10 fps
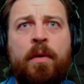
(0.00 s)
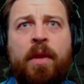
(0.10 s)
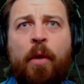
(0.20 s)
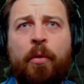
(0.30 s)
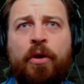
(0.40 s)

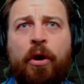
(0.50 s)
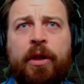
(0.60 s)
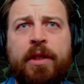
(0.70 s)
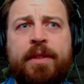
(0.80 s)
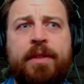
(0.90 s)
Now we're in
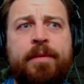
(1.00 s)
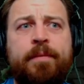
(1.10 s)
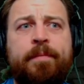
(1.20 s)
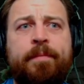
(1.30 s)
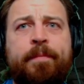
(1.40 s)
darkness.
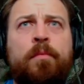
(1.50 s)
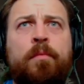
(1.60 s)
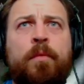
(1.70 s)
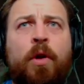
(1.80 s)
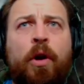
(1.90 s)

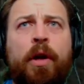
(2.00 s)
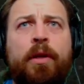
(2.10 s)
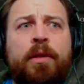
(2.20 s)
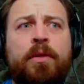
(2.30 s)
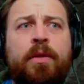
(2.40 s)
Alright,
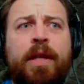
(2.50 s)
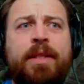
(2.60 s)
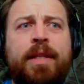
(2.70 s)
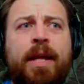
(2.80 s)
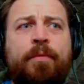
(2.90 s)
so
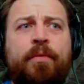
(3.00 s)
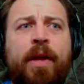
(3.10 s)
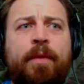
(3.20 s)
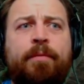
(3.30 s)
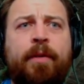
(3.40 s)
that's that for
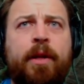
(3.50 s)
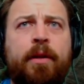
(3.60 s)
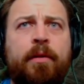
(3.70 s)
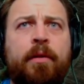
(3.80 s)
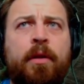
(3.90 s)
that
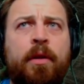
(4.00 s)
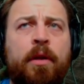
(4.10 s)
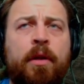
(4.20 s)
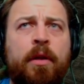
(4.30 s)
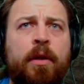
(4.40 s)
fight.
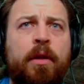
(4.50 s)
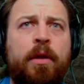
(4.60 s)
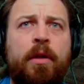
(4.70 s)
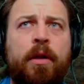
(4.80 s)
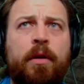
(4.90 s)

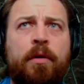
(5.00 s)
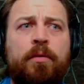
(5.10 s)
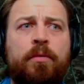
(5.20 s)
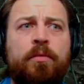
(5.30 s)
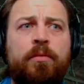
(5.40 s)

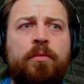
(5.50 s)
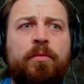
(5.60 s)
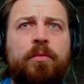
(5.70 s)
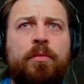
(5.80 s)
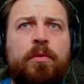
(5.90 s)
Now,
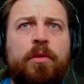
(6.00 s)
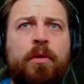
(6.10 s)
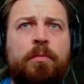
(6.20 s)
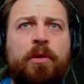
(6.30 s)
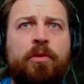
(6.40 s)

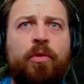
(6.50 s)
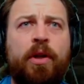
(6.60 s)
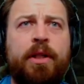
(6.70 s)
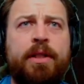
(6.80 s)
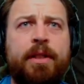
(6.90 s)
call me
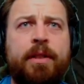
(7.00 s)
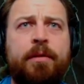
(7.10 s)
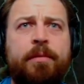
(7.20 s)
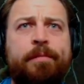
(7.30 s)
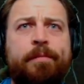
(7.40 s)
crazy.
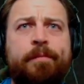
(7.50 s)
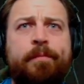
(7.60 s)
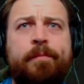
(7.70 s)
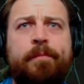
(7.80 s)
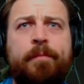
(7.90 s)

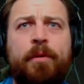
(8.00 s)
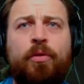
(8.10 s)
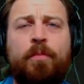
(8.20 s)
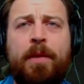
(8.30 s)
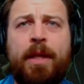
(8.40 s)

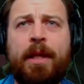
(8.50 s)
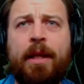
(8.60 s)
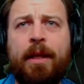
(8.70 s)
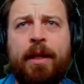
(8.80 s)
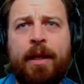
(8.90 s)
To
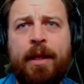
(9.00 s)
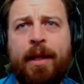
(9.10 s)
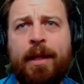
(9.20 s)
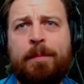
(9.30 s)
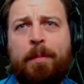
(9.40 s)
me,
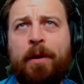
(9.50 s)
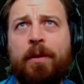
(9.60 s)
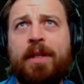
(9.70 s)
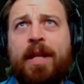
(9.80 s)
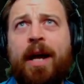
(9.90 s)
that
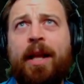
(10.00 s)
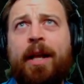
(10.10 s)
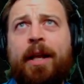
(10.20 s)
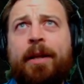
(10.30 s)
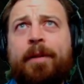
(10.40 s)
spider's an
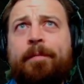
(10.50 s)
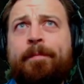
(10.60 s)
ally.